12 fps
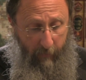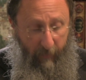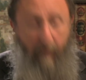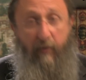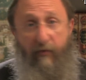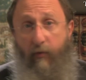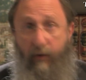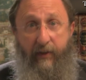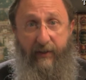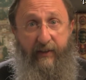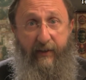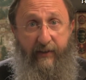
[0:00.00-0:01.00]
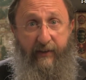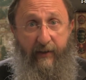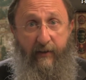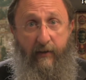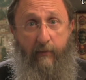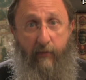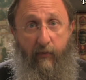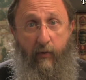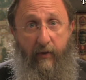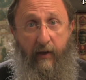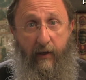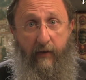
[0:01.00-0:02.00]
right before the tzitzit,
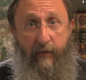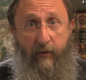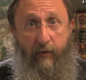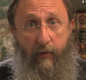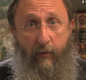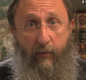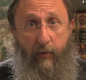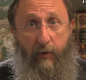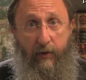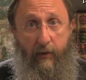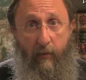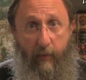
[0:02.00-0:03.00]
before the end of the Torah portion,